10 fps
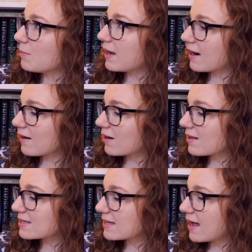by
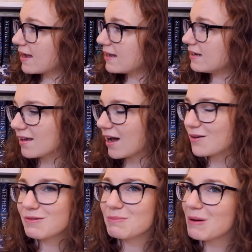Stine.
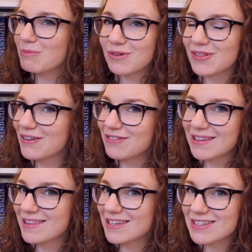I remember
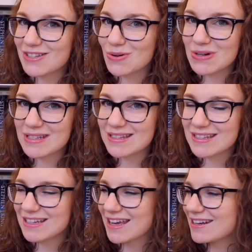loving these stories
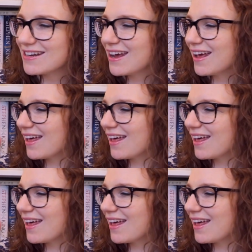as a kid.